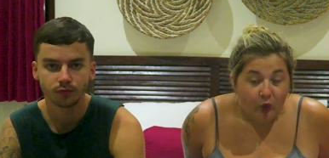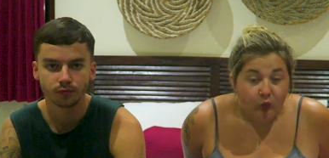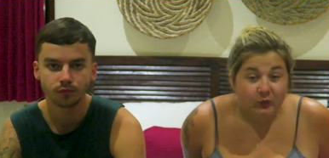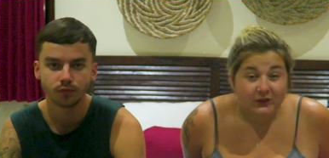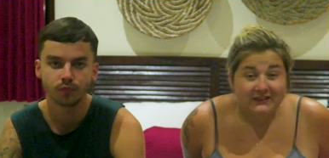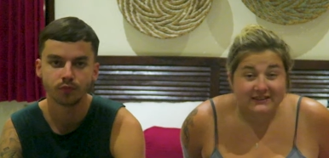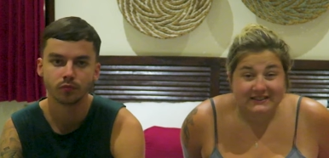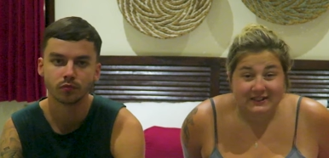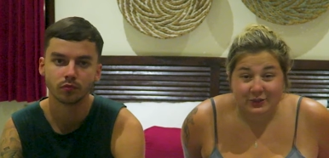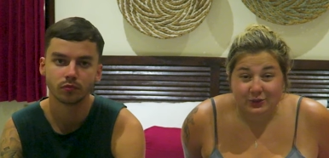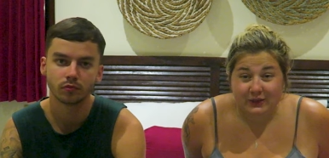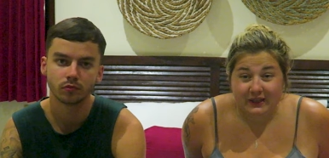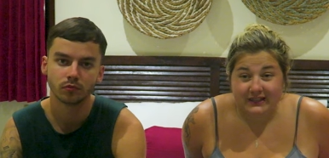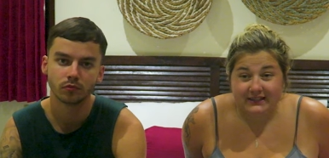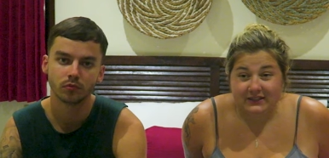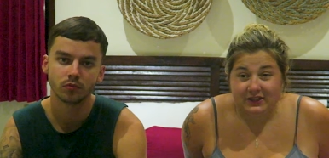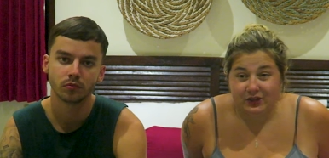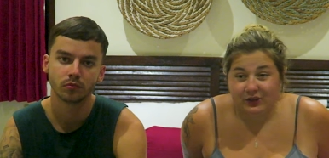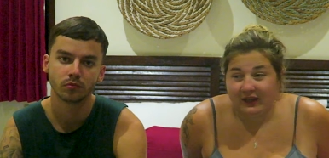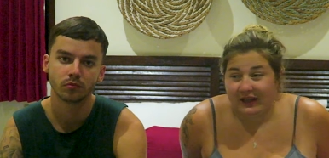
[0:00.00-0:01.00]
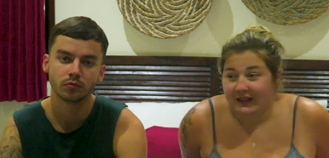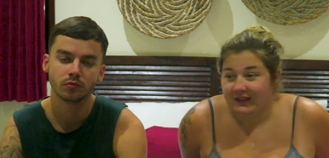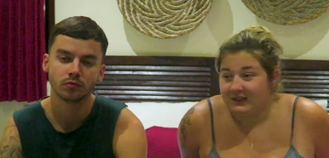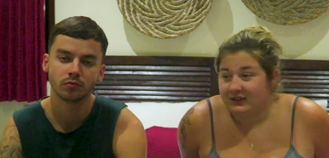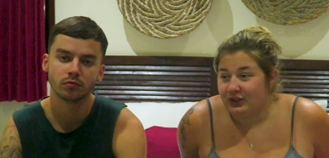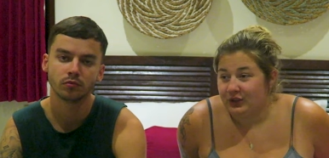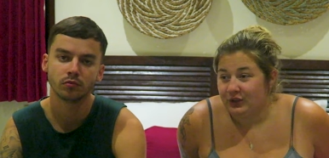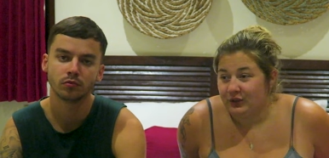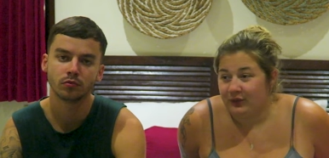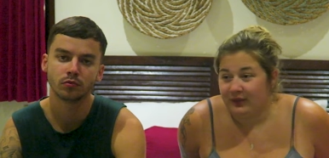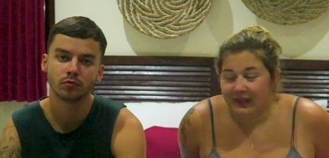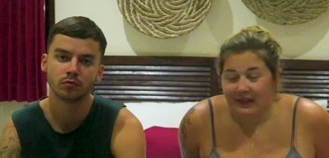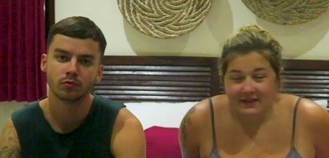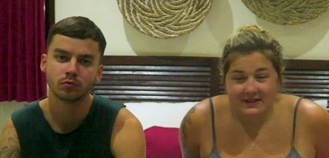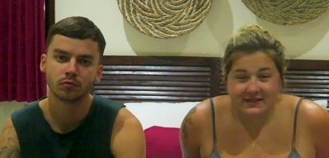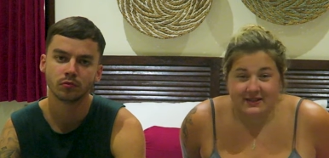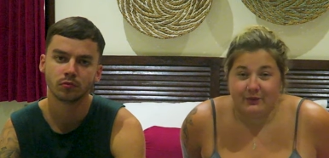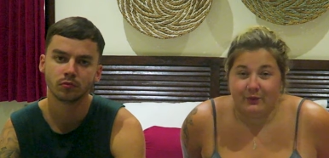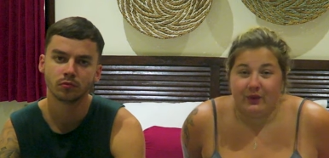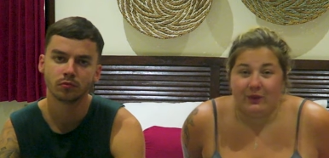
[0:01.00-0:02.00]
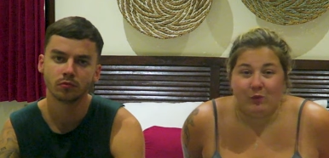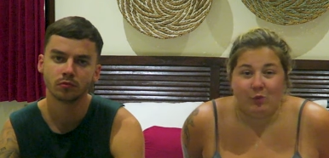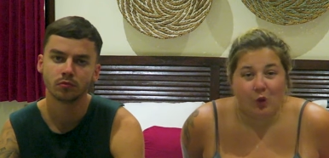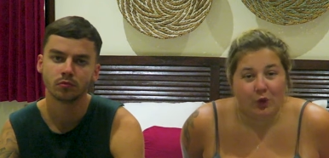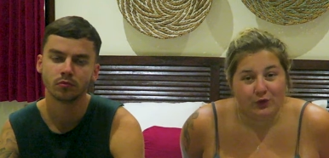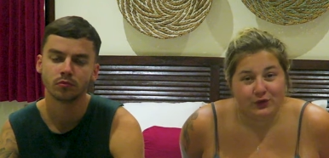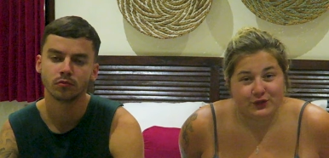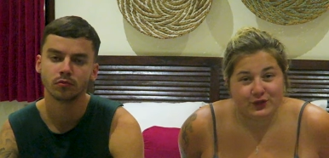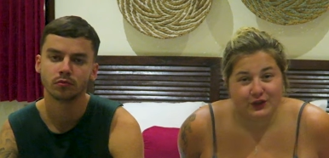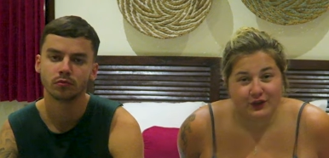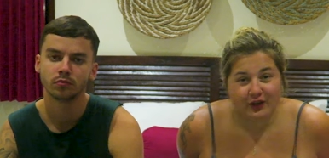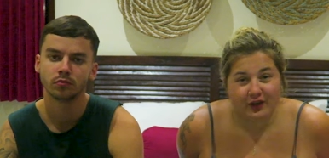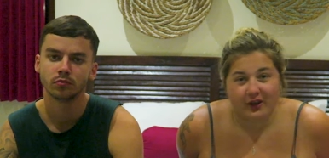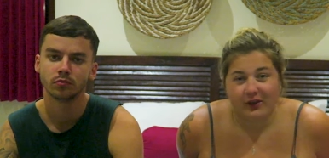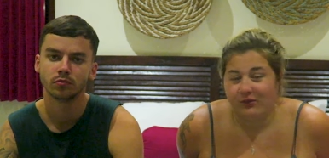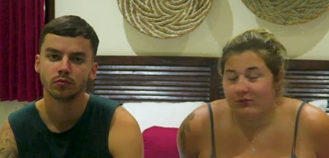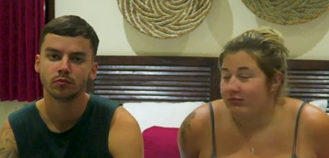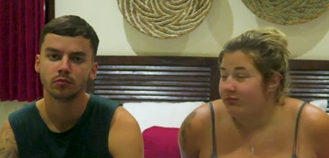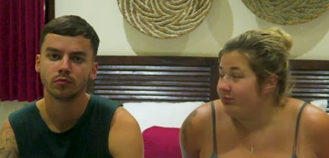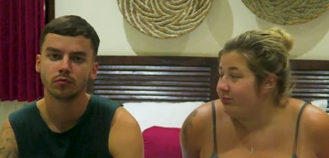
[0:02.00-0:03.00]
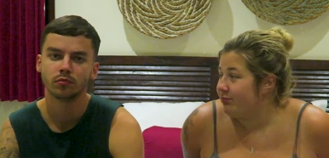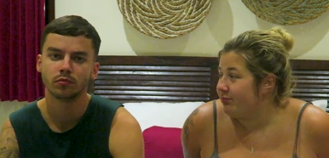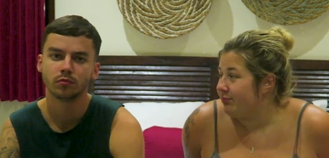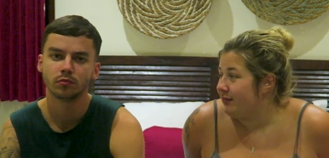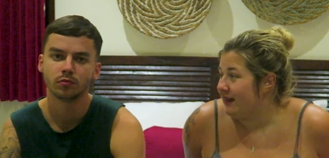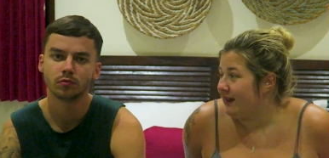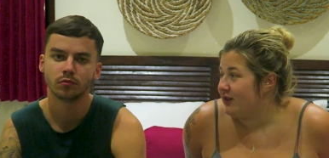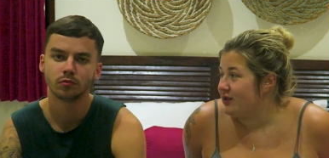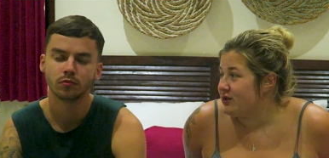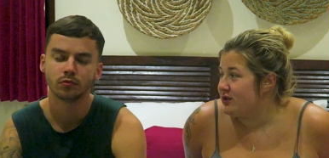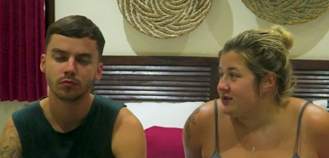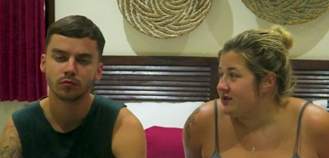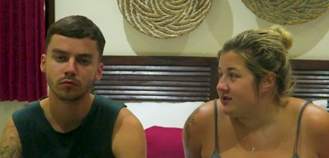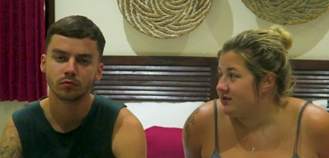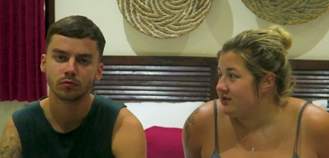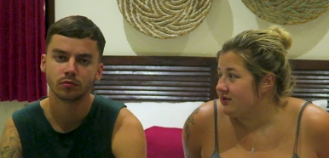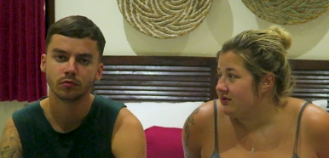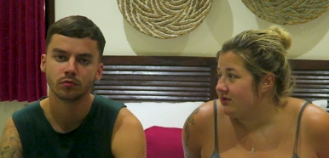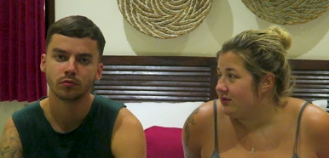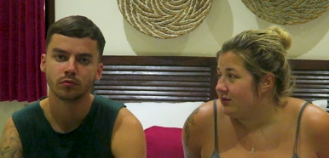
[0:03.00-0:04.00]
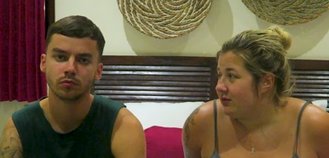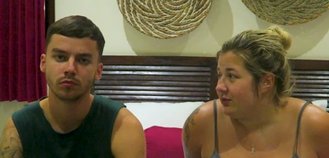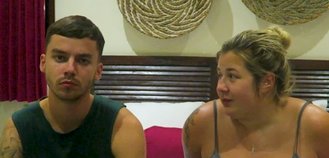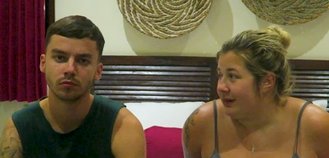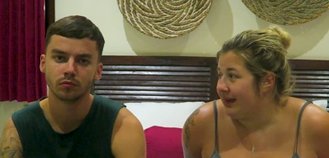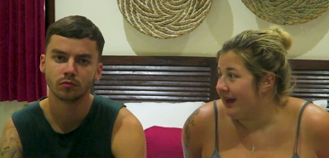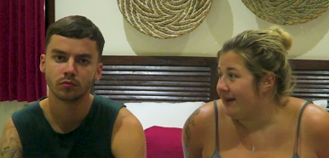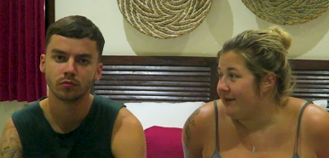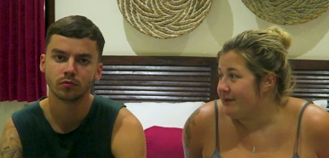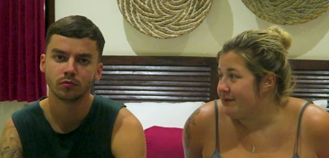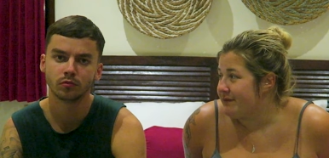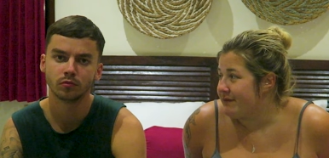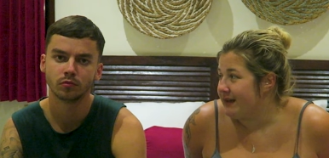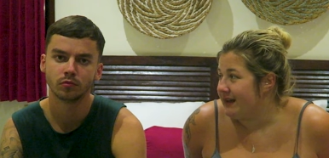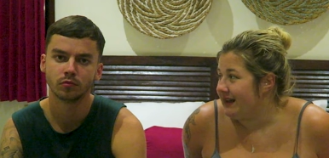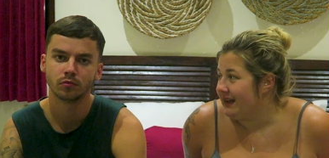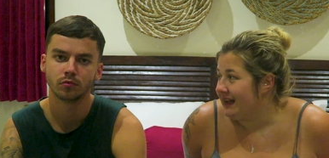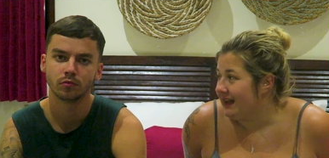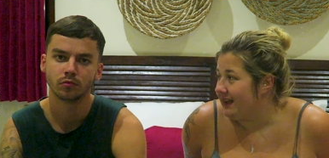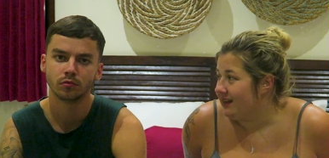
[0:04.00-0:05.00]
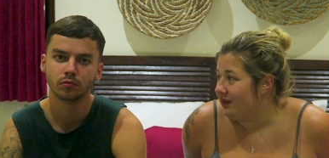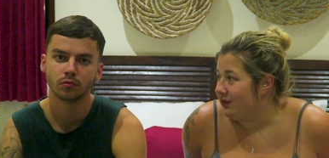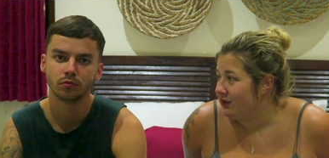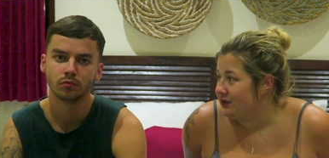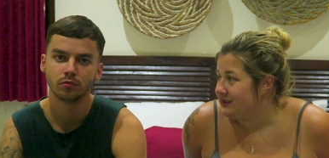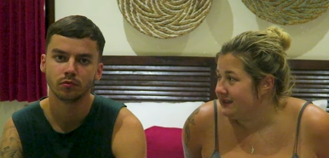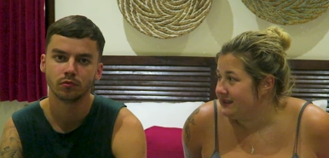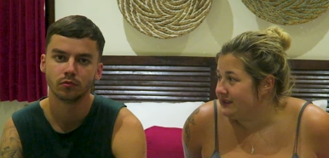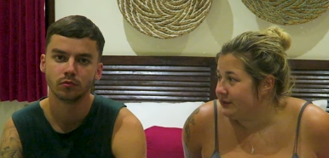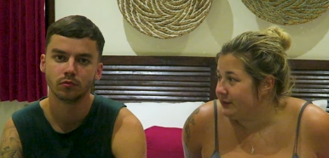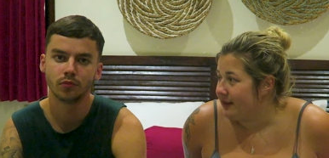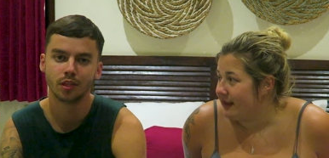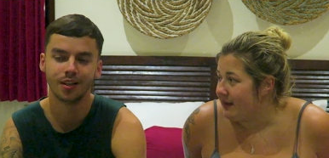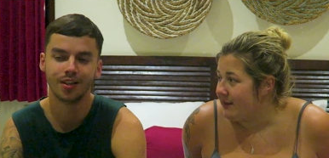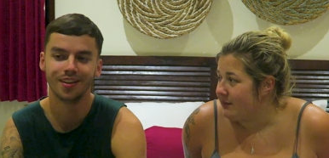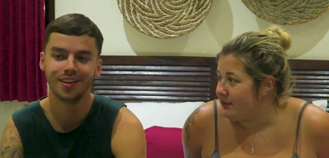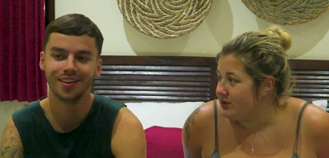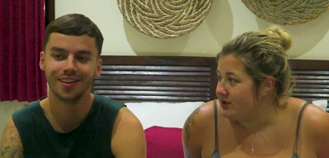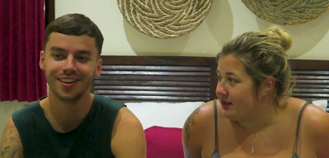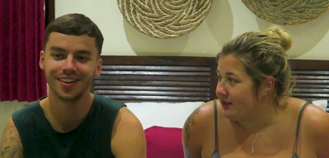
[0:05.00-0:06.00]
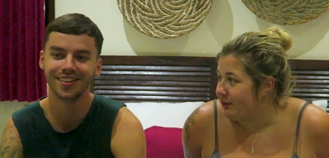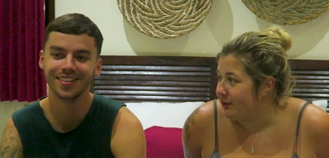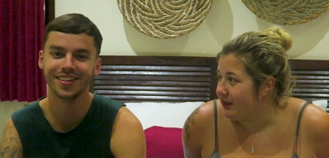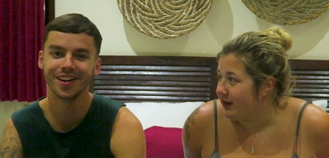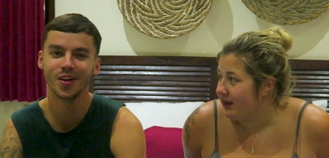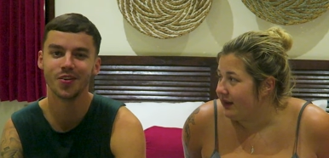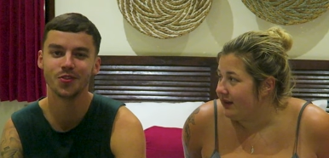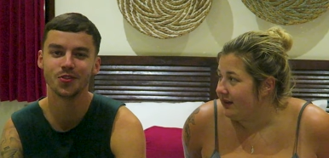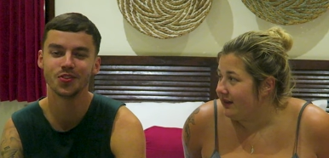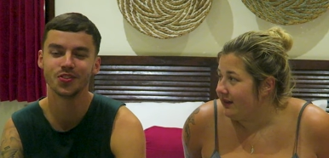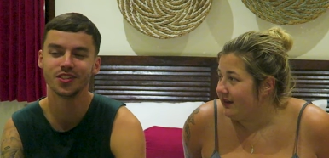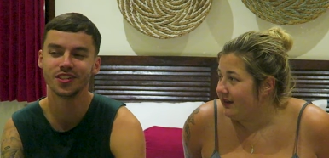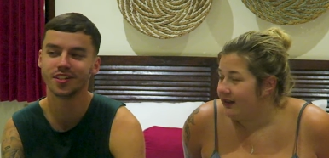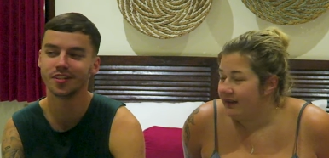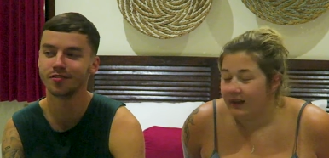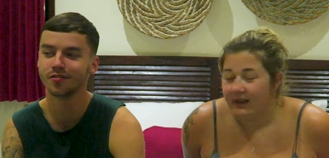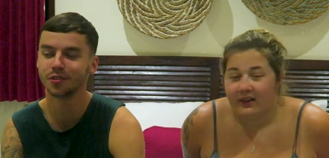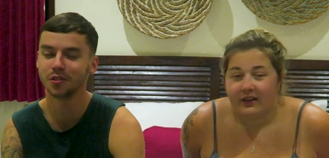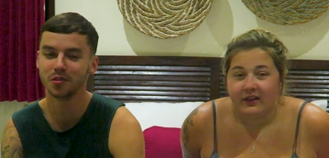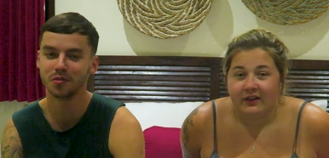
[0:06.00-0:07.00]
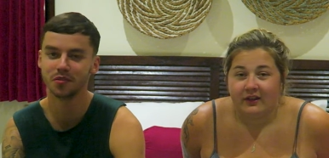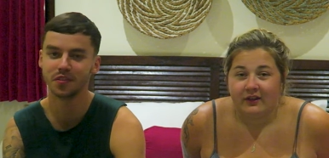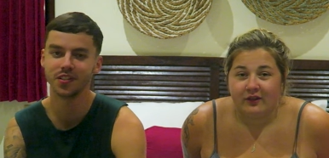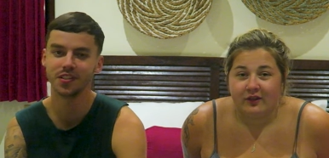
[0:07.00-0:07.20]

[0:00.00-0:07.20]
Speaker 1: We still need to look into things that we want to do because we haven't really looked into
Speaker 2: it. No, just seen a few